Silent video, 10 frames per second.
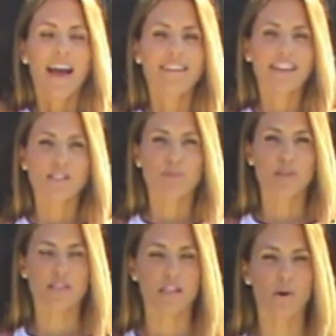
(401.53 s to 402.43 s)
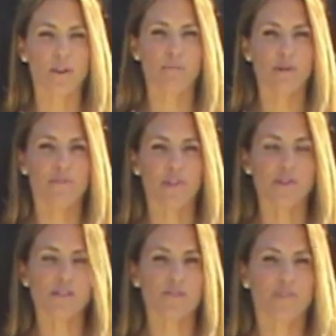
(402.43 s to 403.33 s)
And let's slowly
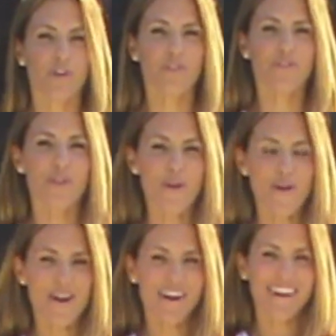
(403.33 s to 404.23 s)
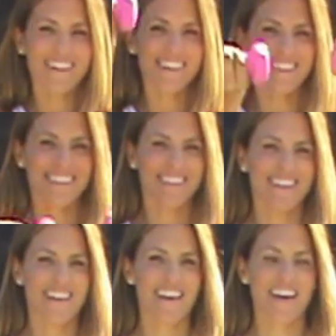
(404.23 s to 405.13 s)
reverse for 4,
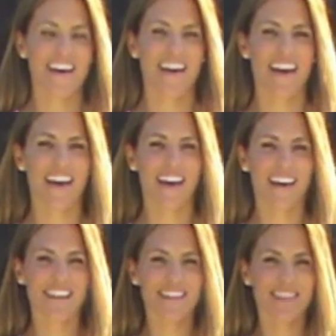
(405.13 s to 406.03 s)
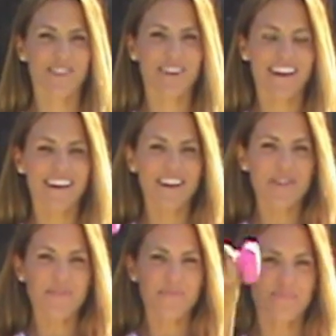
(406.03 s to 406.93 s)
and 3,
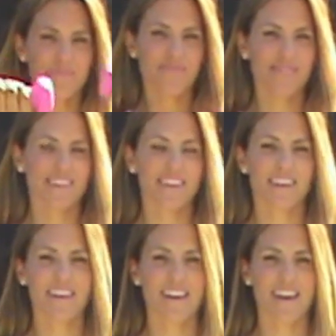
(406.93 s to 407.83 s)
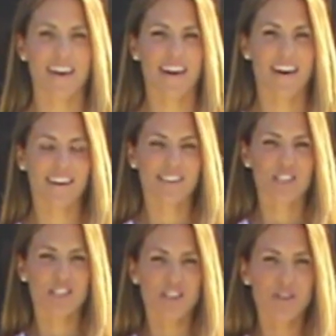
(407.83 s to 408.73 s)
and
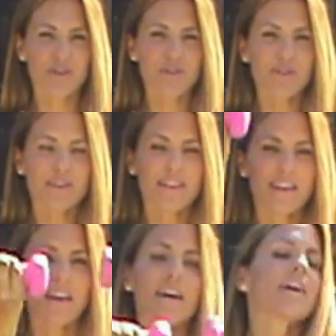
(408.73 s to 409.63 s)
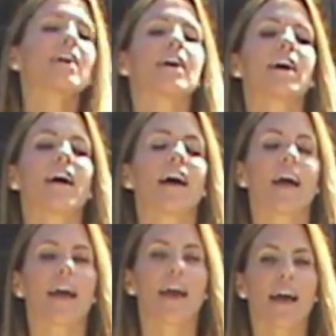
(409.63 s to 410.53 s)
2,
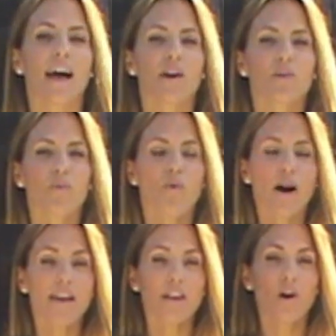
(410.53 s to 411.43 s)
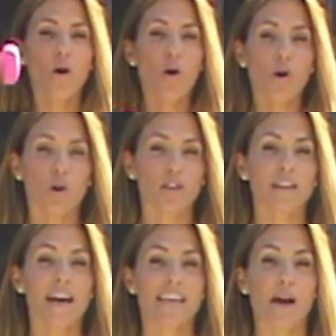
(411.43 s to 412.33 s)
and 1, and hold.
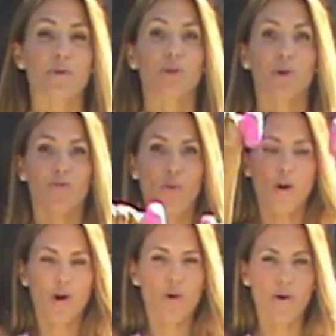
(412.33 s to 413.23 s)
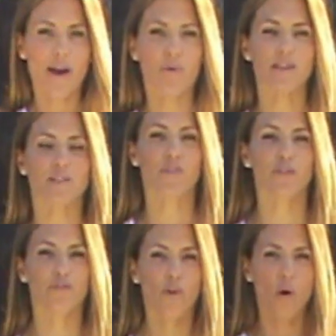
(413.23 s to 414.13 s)
Now we're going to do 4 quick ones for
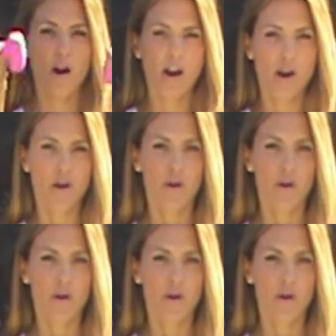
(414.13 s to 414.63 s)
4,